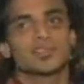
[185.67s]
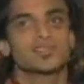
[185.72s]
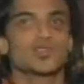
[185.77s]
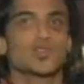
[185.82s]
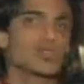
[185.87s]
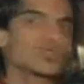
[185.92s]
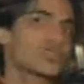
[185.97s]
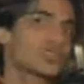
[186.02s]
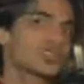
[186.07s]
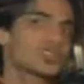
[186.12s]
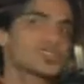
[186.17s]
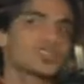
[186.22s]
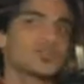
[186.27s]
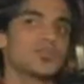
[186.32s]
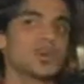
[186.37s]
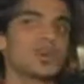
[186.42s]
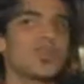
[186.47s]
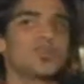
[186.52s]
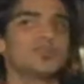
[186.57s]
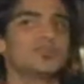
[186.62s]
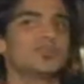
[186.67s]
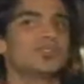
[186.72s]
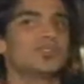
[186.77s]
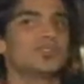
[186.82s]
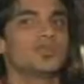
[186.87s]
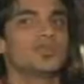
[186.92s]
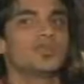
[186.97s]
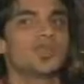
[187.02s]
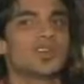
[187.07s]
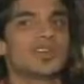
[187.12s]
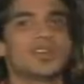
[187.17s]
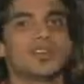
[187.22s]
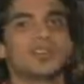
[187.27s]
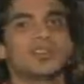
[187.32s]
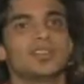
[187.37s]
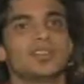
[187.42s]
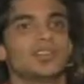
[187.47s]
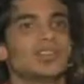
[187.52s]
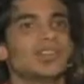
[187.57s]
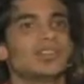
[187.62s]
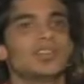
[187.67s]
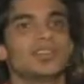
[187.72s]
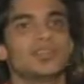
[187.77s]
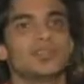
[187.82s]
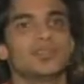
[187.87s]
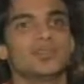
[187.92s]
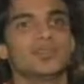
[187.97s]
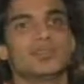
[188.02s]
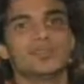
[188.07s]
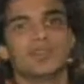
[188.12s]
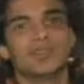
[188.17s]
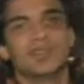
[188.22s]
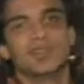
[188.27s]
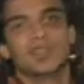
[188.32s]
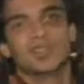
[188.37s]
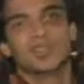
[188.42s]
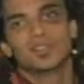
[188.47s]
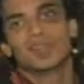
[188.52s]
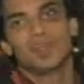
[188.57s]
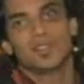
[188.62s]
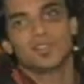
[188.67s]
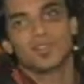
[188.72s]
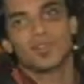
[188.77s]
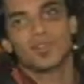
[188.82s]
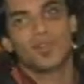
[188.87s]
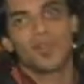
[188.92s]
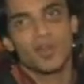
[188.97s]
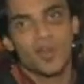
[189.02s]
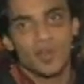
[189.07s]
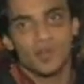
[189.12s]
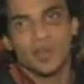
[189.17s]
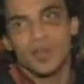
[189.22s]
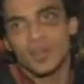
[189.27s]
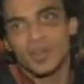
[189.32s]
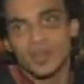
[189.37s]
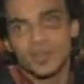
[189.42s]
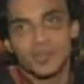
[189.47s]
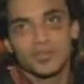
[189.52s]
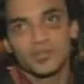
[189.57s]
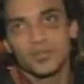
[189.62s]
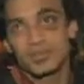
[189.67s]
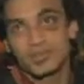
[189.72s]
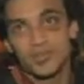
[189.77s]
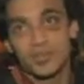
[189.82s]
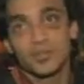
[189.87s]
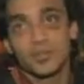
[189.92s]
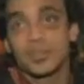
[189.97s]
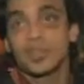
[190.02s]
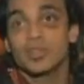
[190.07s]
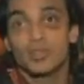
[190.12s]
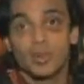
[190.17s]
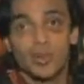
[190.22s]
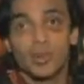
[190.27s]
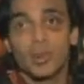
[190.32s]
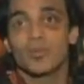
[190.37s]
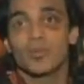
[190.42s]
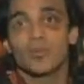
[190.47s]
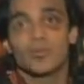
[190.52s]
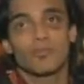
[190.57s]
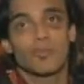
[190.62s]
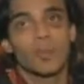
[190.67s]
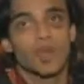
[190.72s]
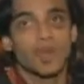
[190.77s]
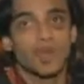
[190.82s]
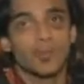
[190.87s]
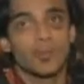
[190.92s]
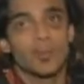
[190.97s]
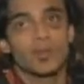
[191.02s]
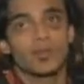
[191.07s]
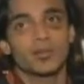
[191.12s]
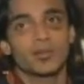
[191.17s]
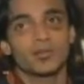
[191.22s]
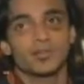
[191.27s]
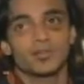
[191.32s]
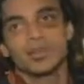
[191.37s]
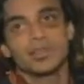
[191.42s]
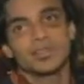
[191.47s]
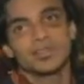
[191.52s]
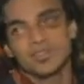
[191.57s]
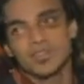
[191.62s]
There's no question about whether I did anything special or not. What I did should be the norm for anyone.